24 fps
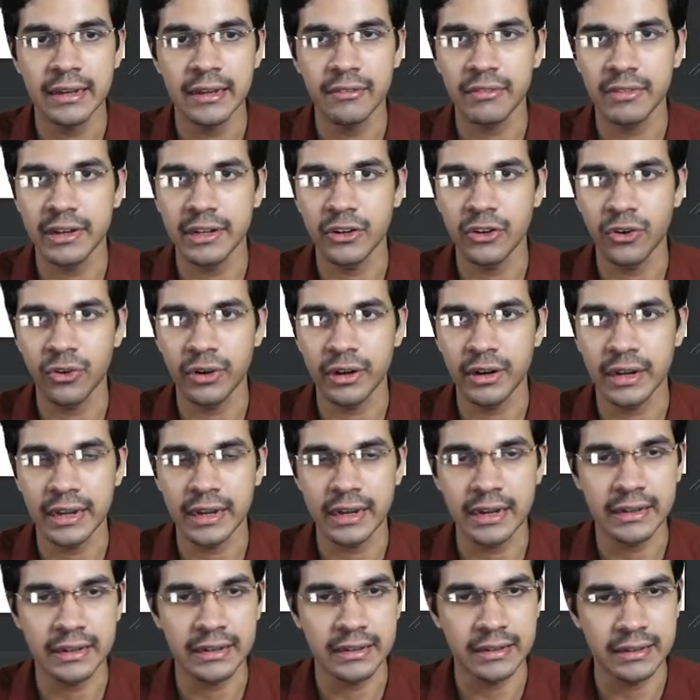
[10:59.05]
We don't
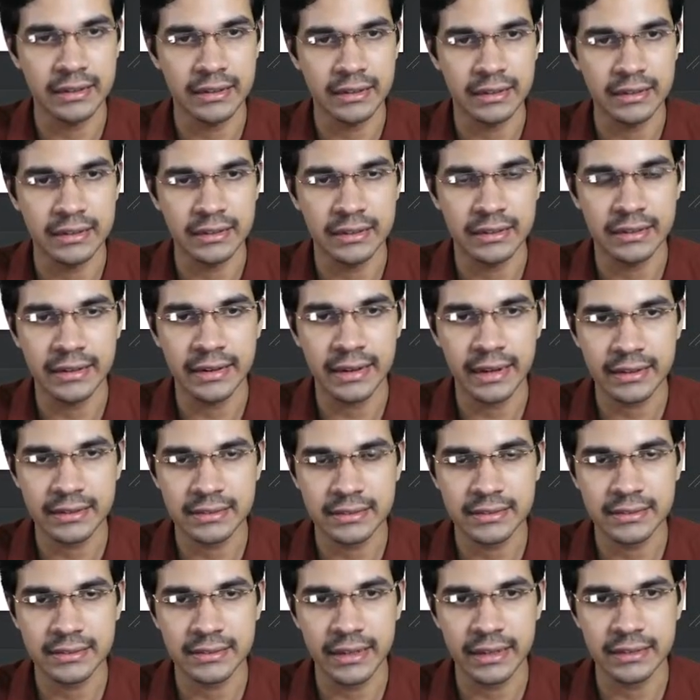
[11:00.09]
need
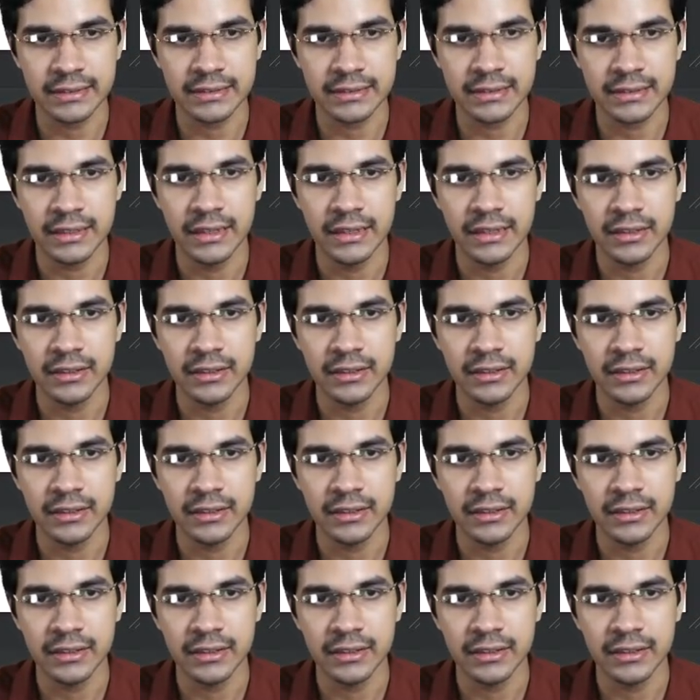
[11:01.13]
text size.